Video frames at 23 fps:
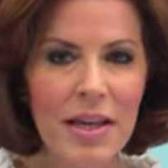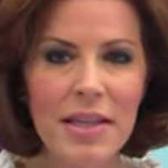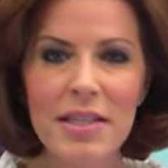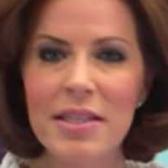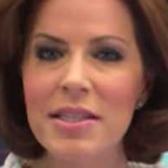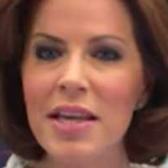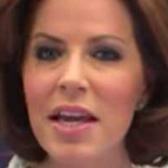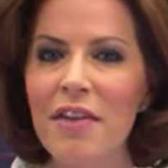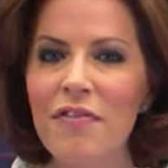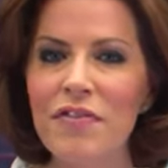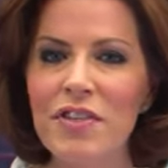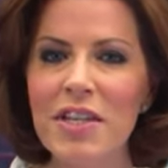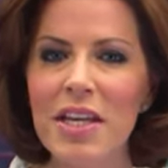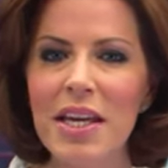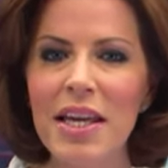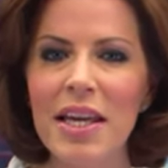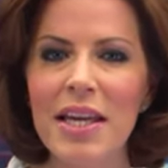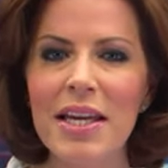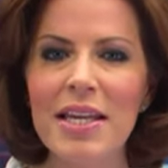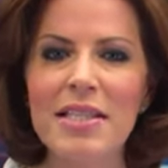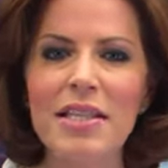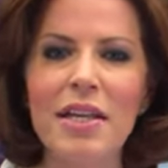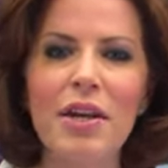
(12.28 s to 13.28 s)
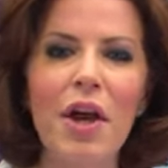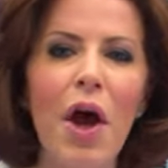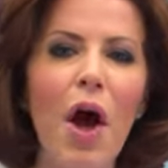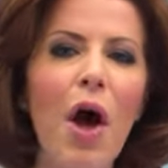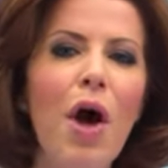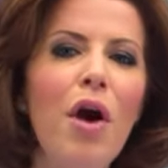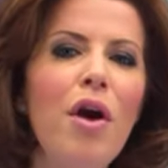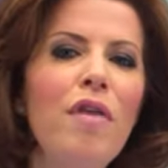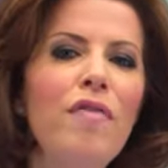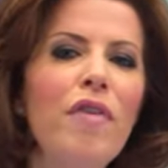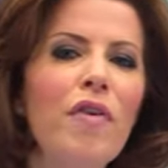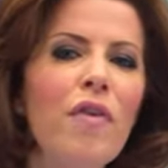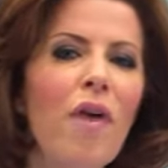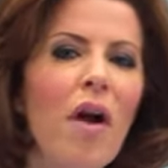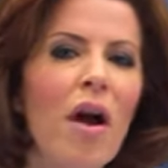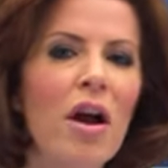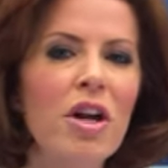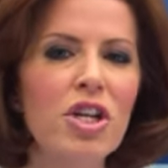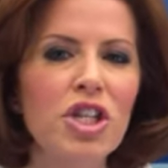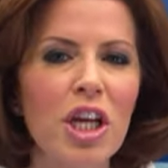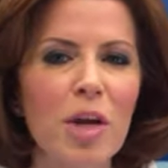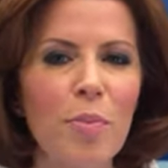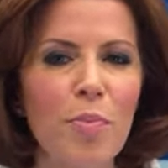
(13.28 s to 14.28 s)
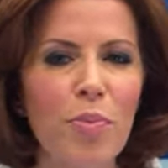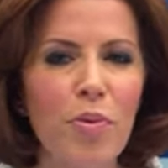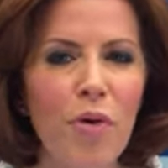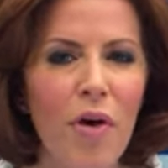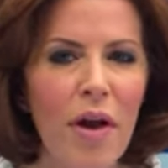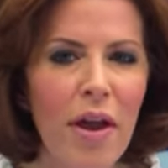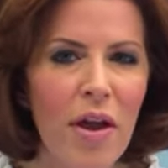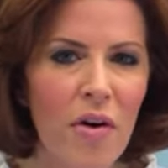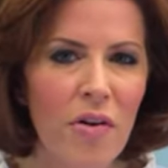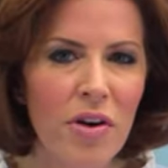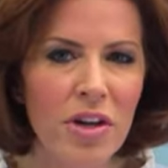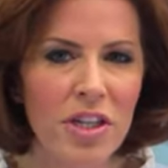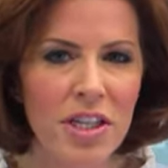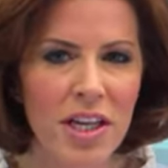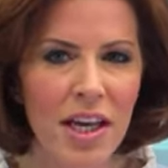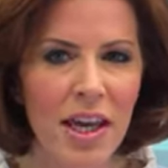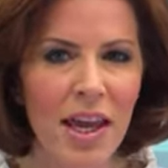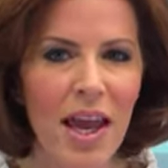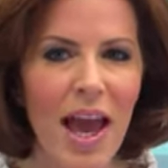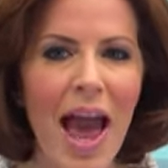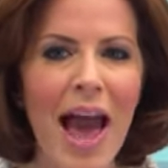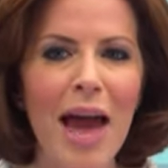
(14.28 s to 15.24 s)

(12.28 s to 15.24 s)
Safety is an overarching priority